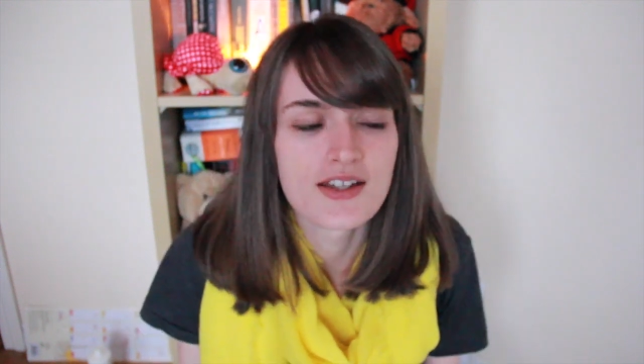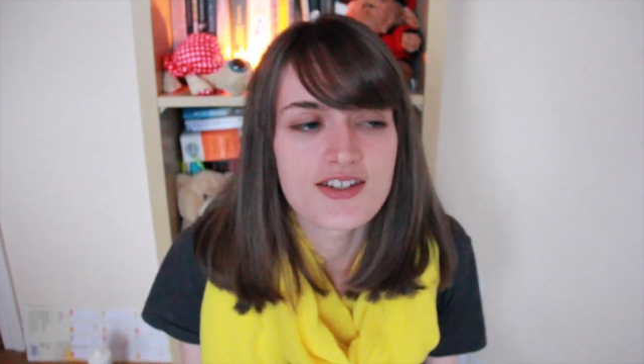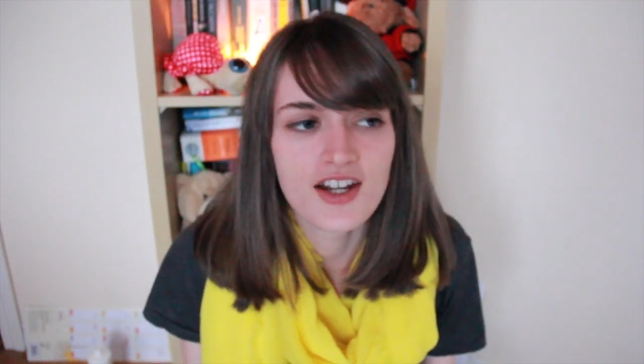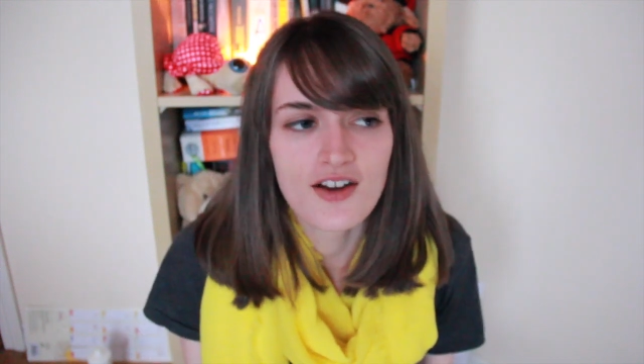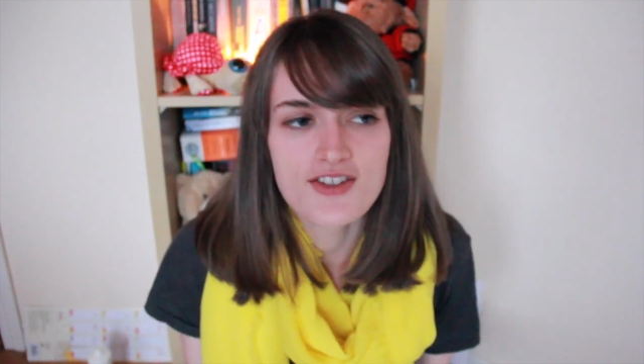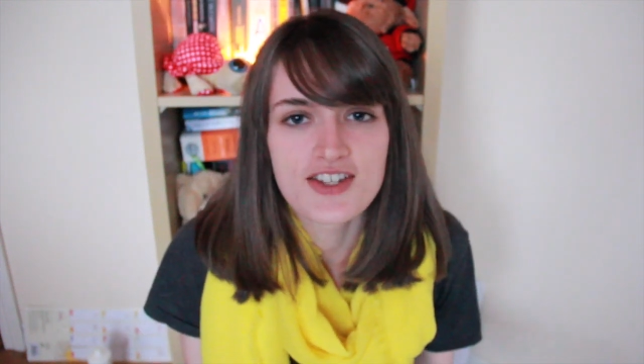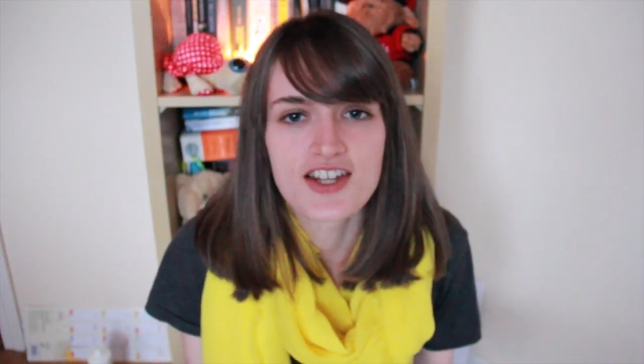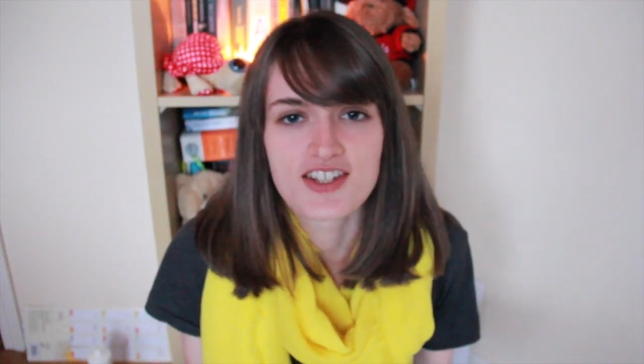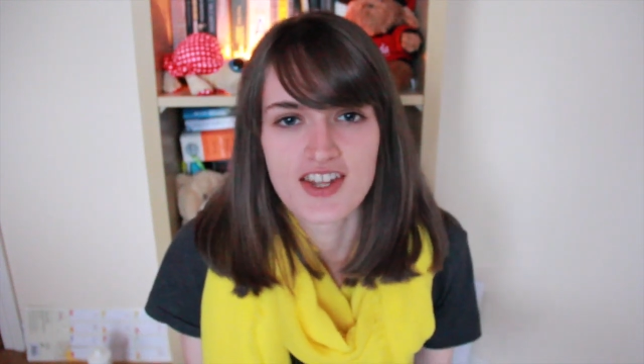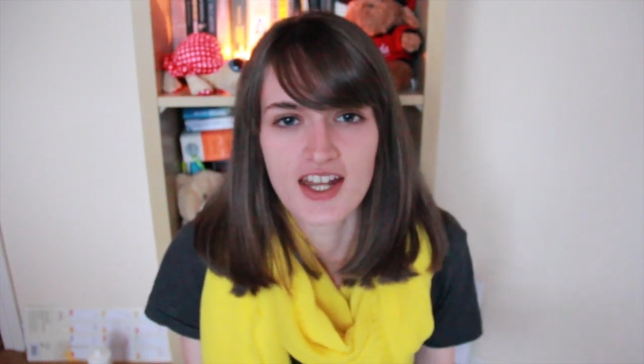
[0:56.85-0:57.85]
It's a
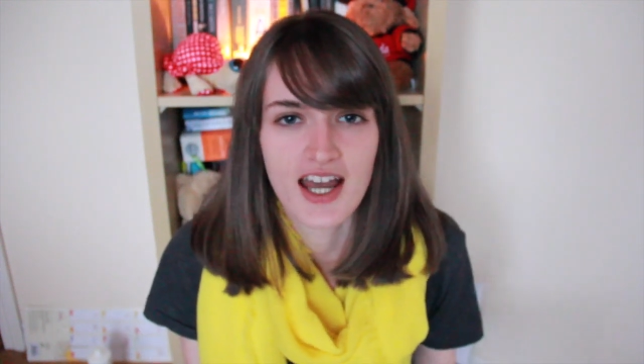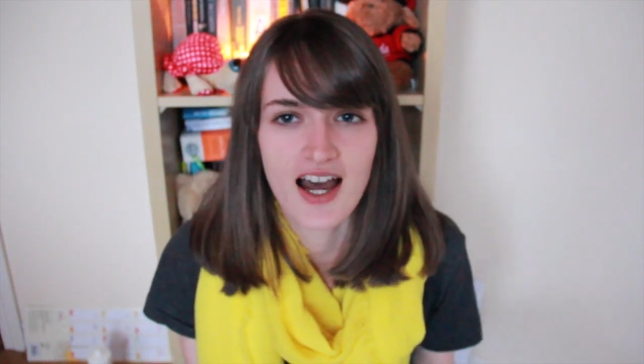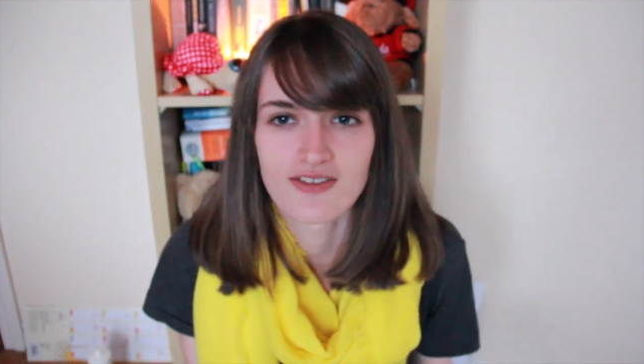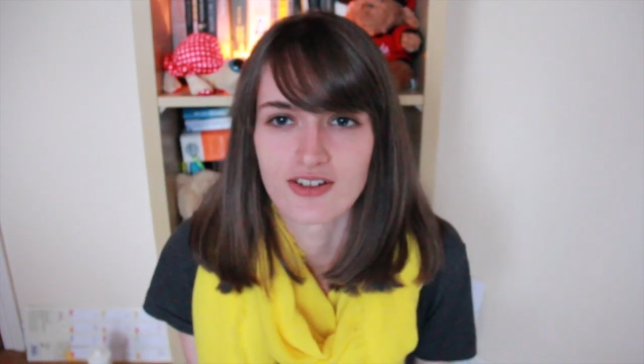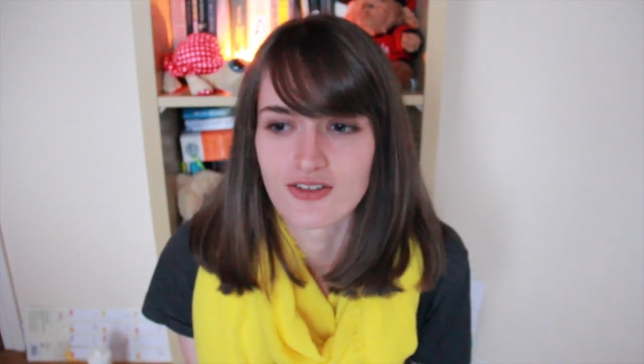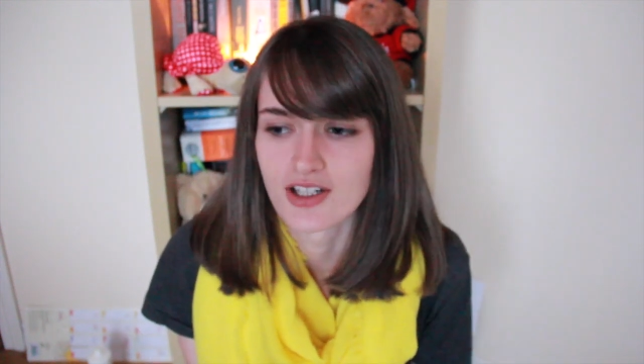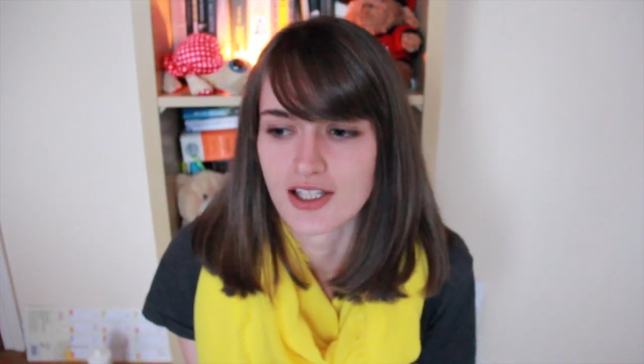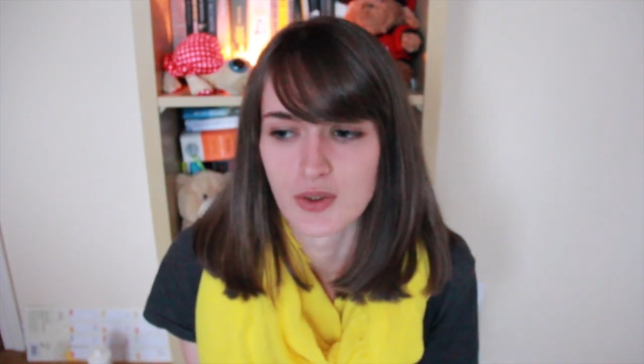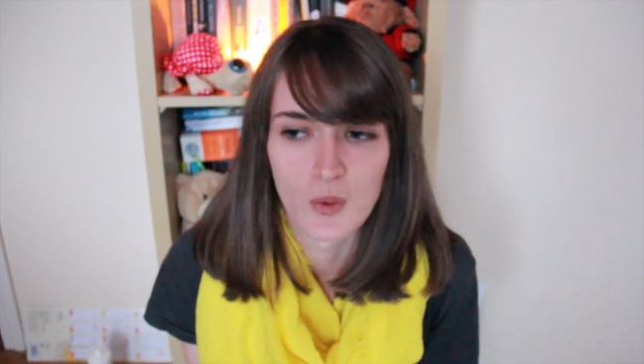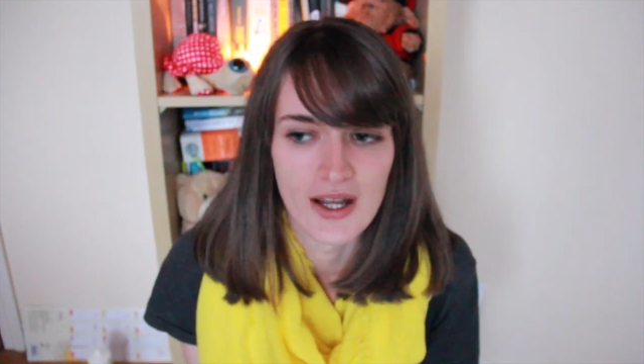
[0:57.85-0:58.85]
conversation that I haven't
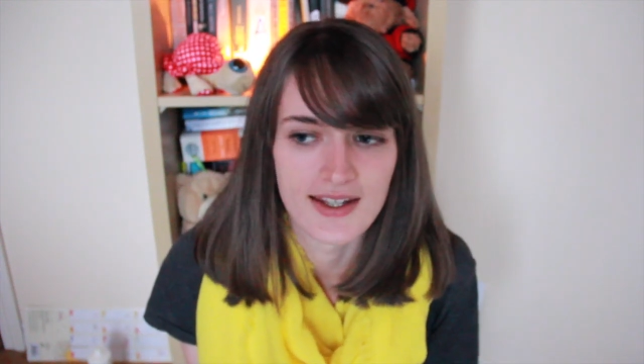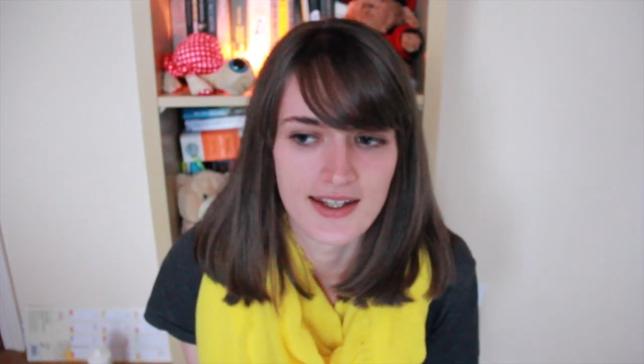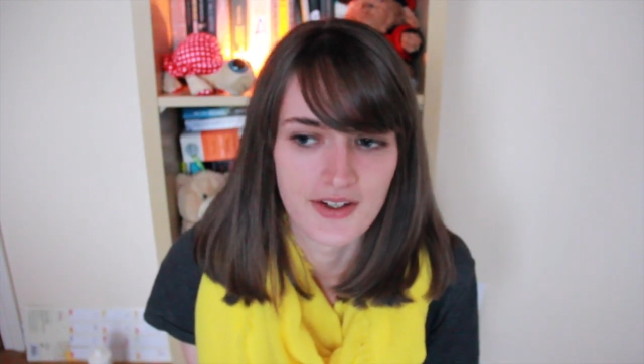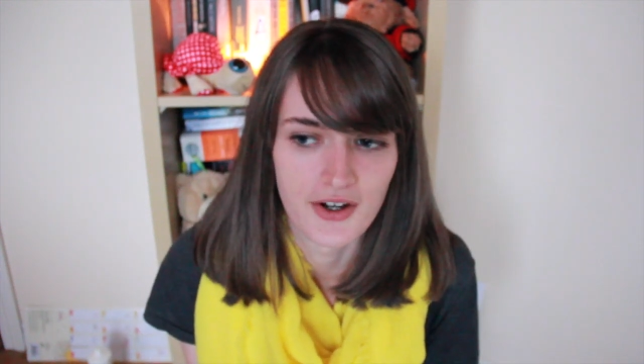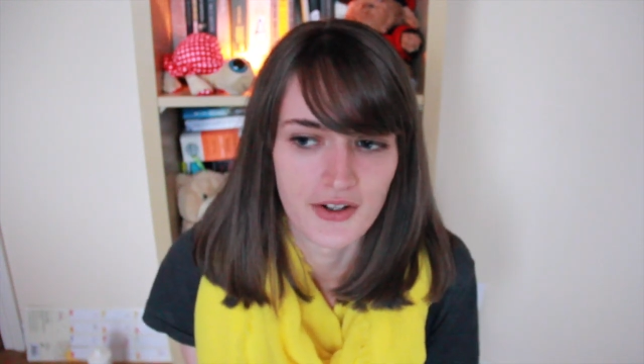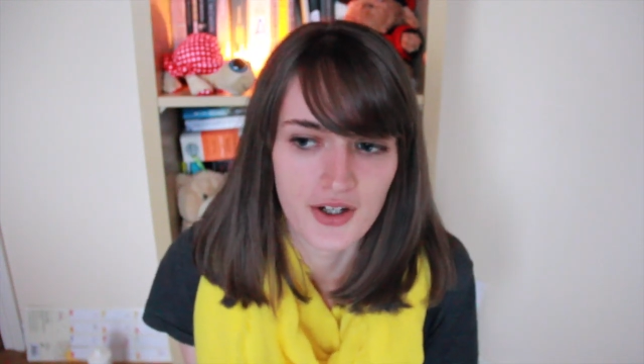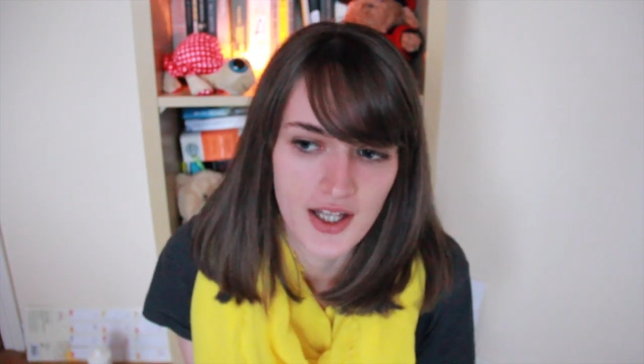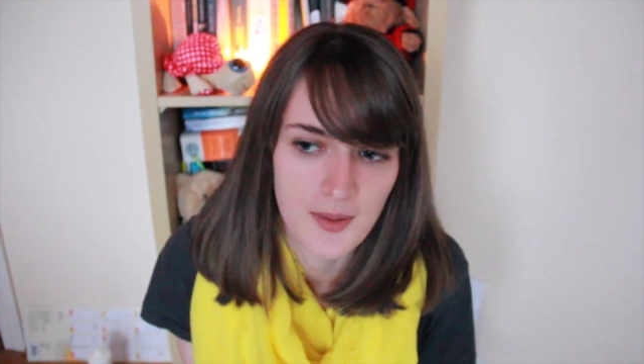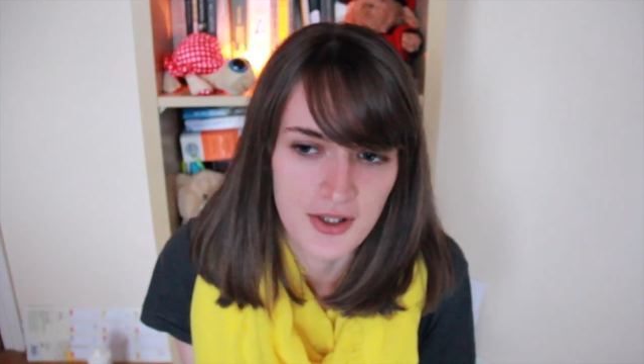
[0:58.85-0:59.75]
really weighed in on all that